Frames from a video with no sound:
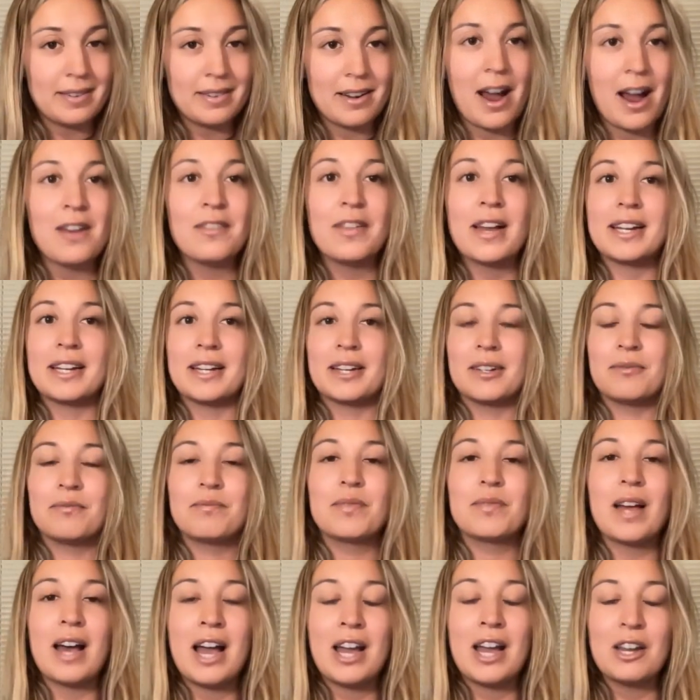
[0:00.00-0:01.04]
I like it.
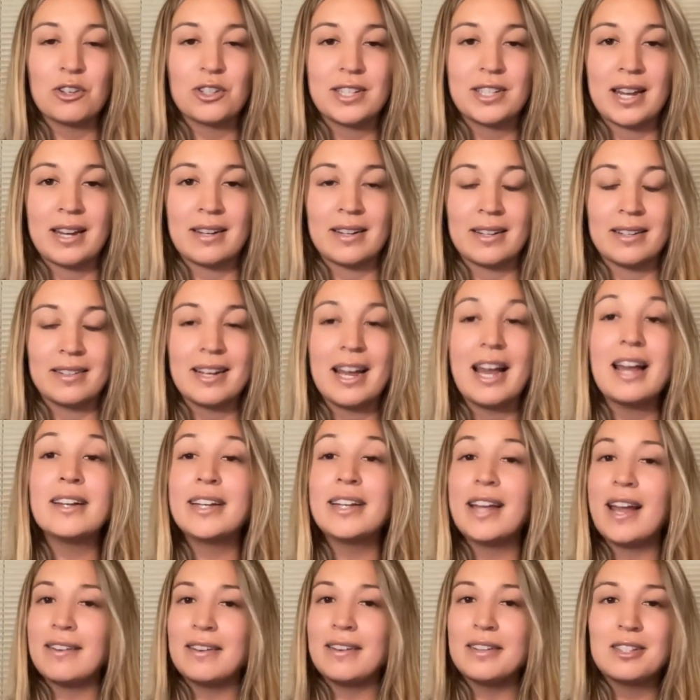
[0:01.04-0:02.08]
I understand it.
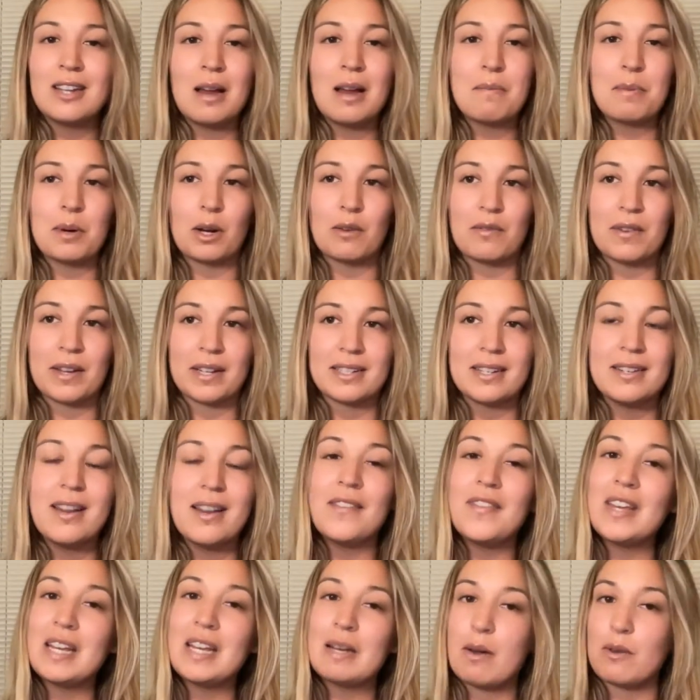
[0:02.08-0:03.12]
Again, it's not perfect.
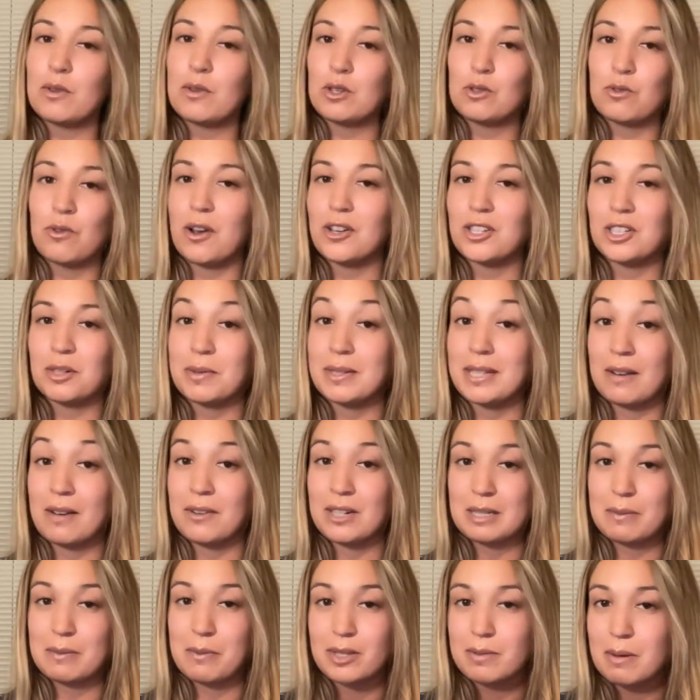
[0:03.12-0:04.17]
Nothing about this roster was ever
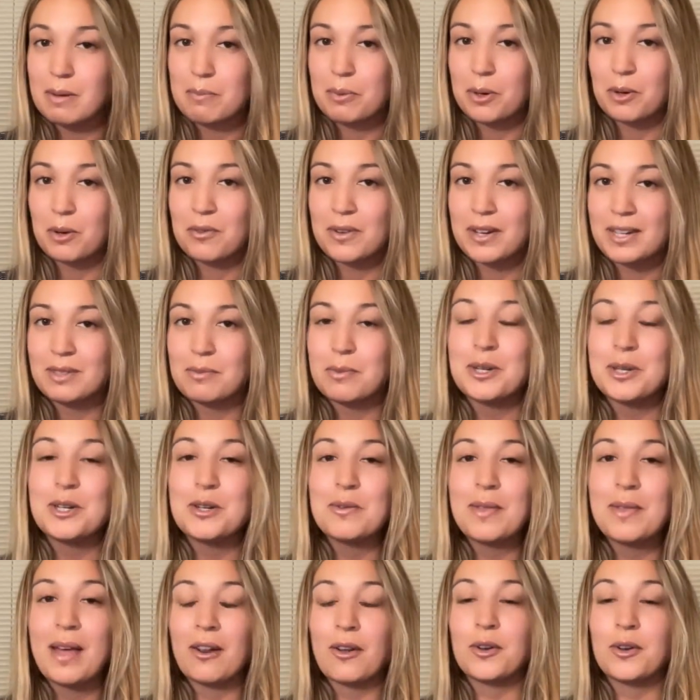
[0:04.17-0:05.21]
supposed to be perfect. We knew
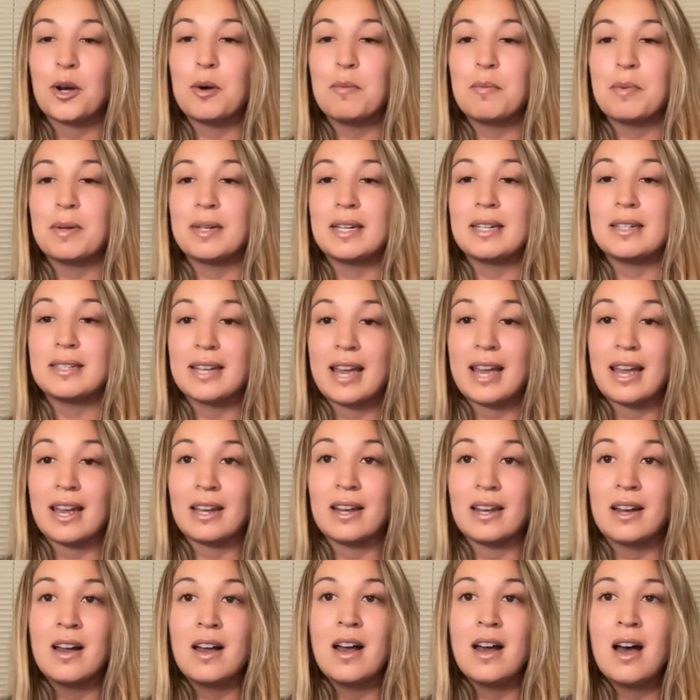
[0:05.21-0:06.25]
that on opening
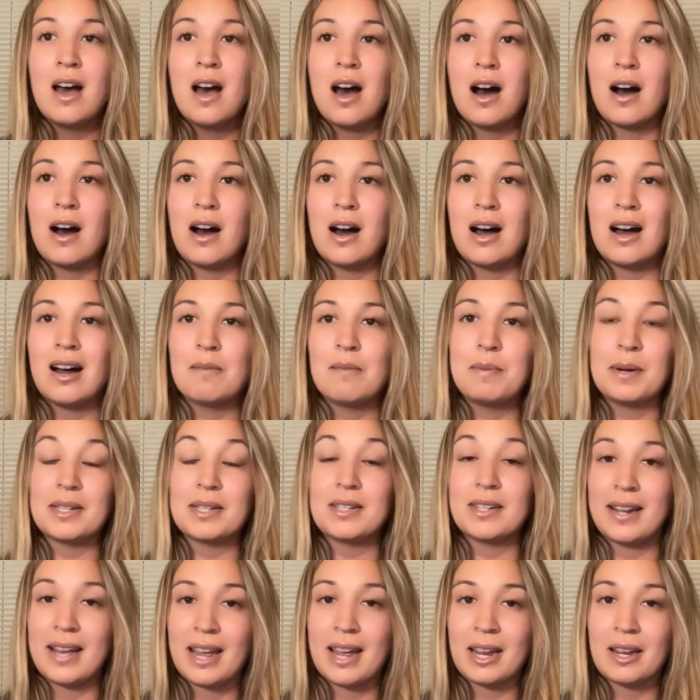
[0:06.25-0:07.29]
day. But
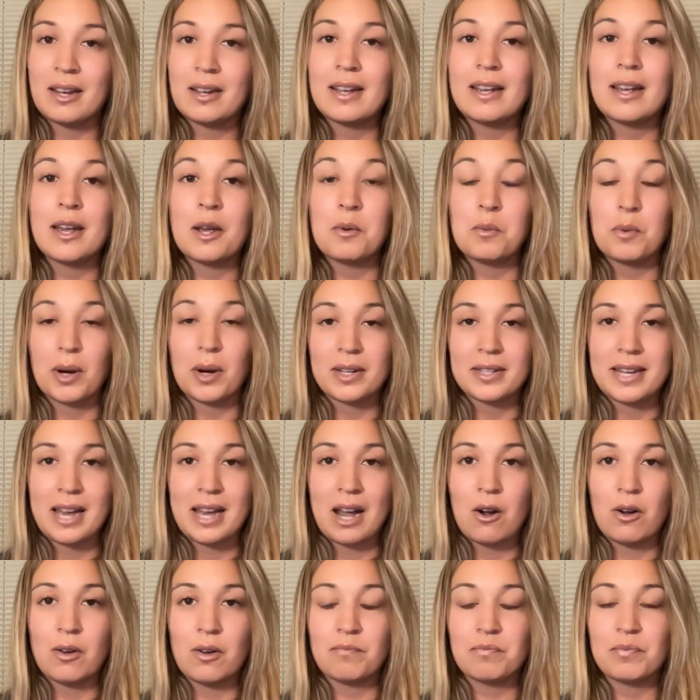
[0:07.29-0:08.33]
today it worked
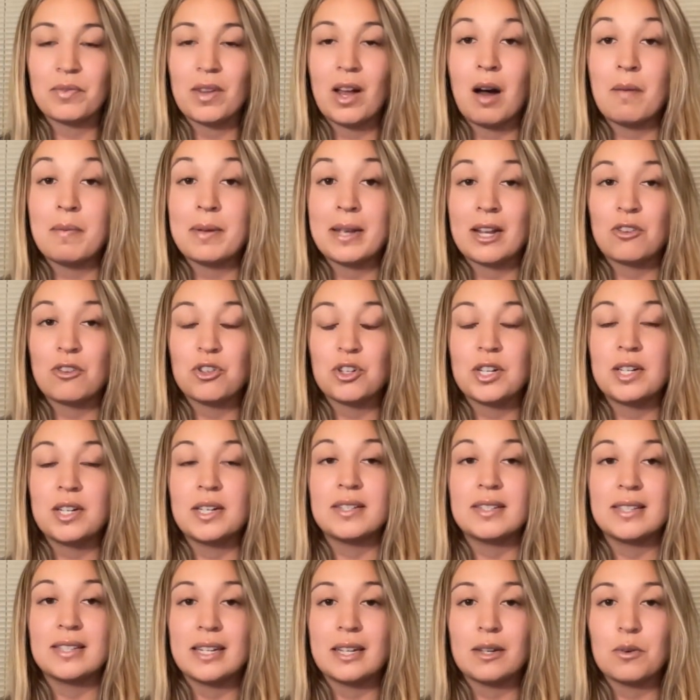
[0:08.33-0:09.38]
out. I'll be interested to
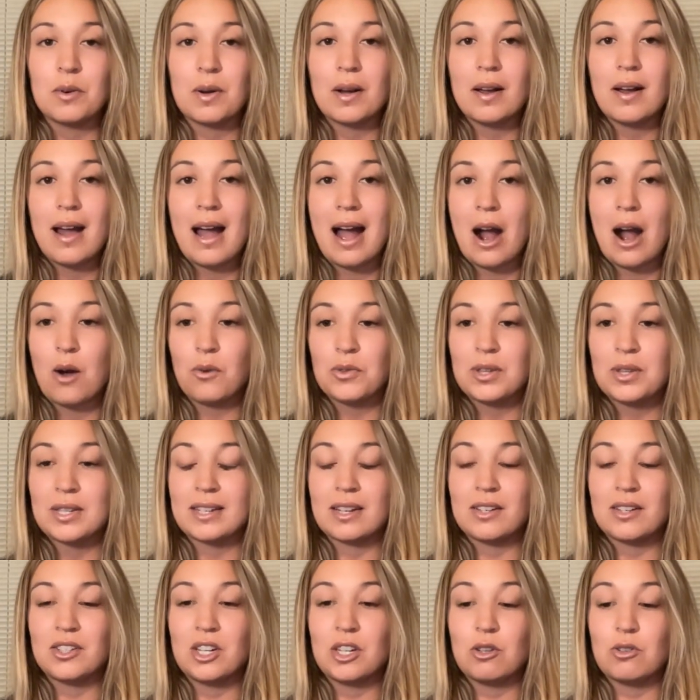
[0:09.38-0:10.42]
see how this
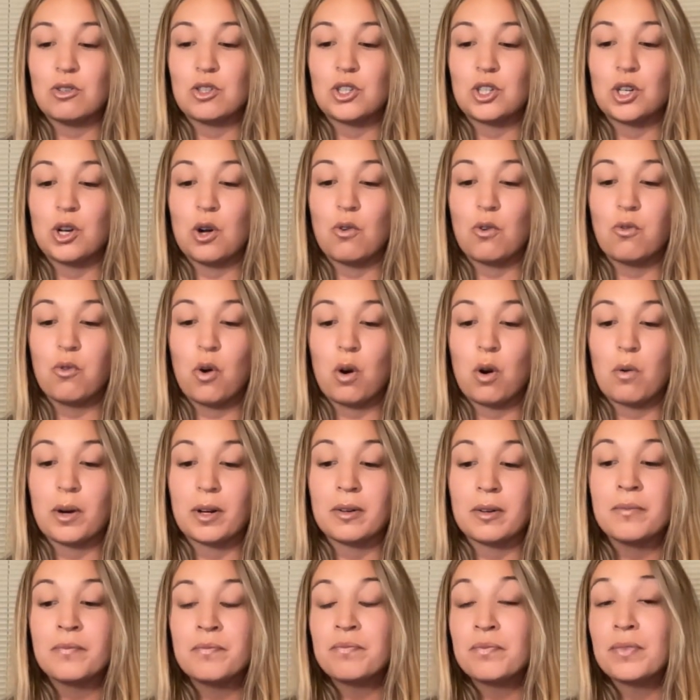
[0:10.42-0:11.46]
continues to go
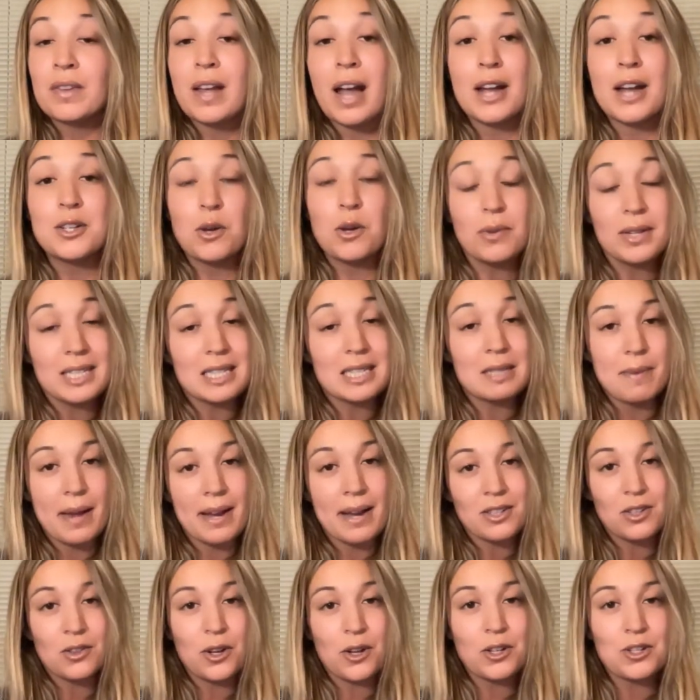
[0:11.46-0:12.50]
forward. I don't
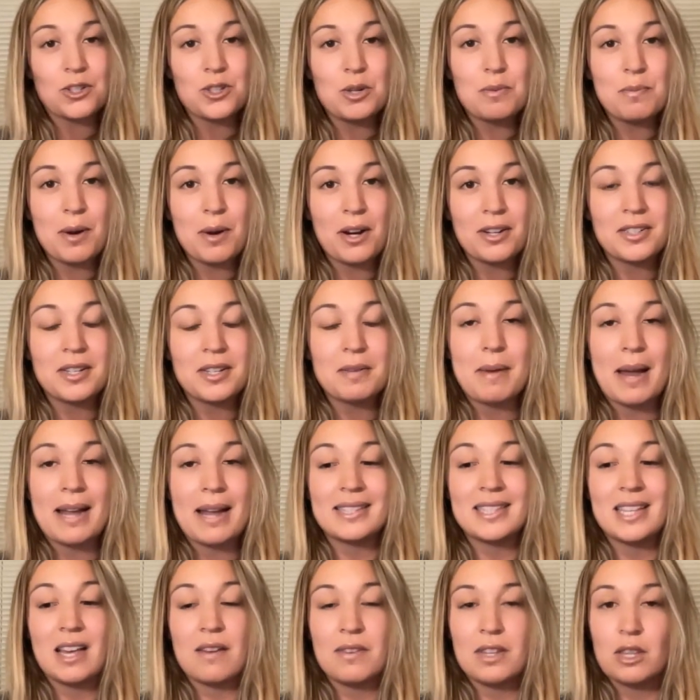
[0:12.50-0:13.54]
expect Lars Nootbaar to bat
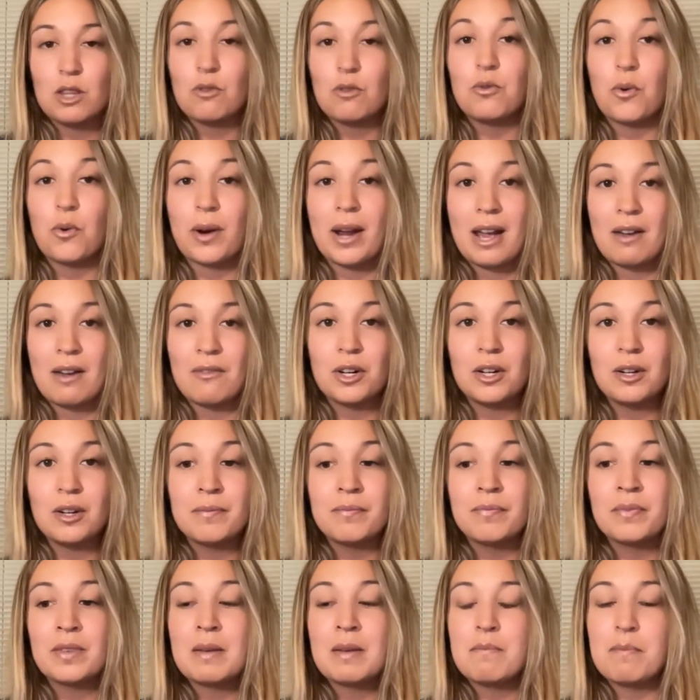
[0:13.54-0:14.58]
7th forever,
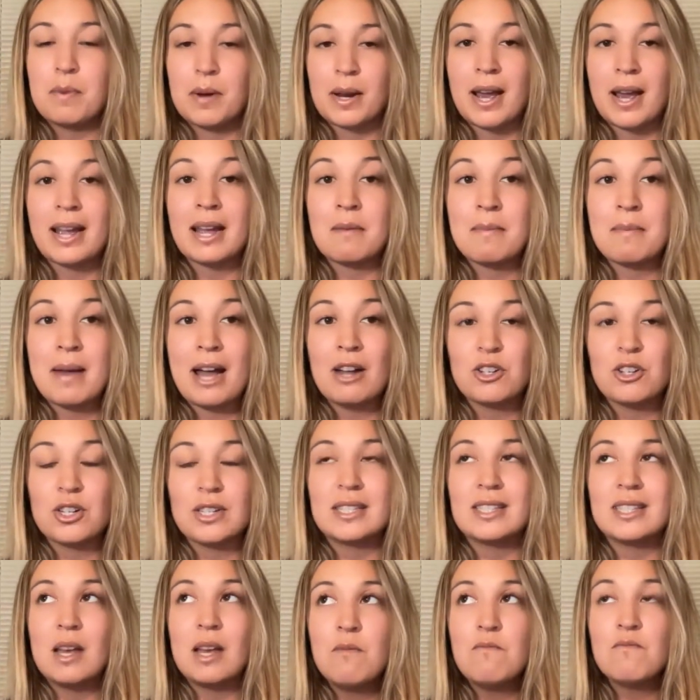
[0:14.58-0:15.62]
but I imagine
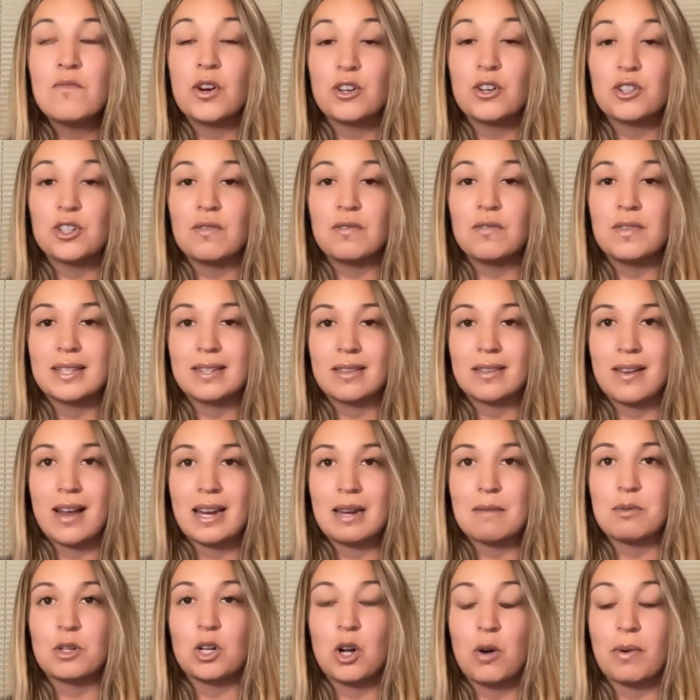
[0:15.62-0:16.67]
some version of this
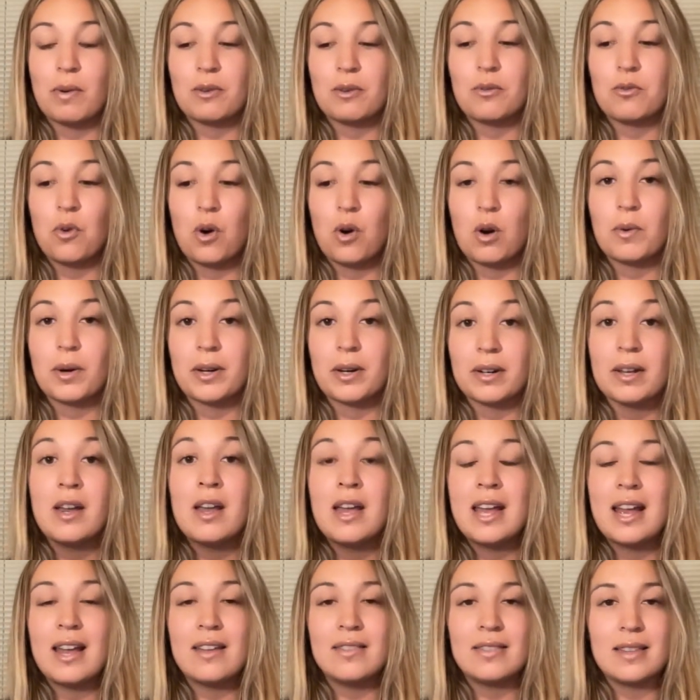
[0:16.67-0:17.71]
lineup going forward
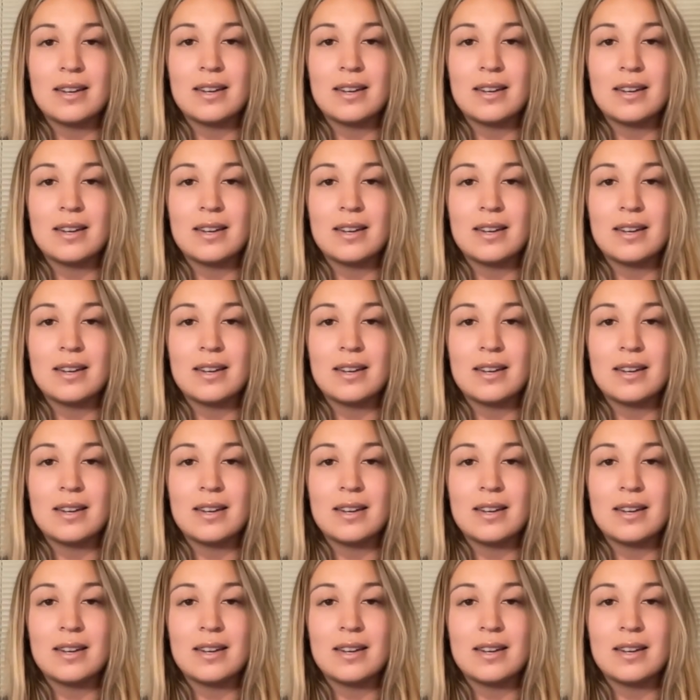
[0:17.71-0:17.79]
in the